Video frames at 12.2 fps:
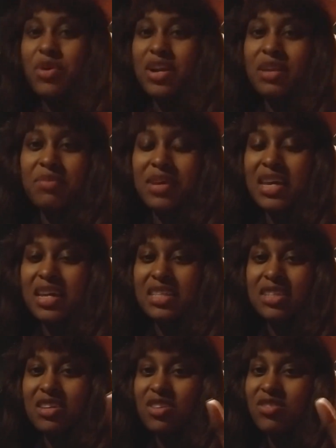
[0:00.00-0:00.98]
want to be
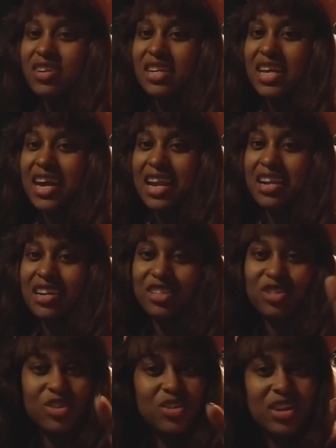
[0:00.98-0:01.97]
so you really got to
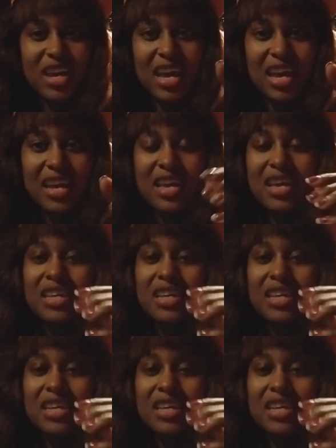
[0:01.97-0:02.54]
control that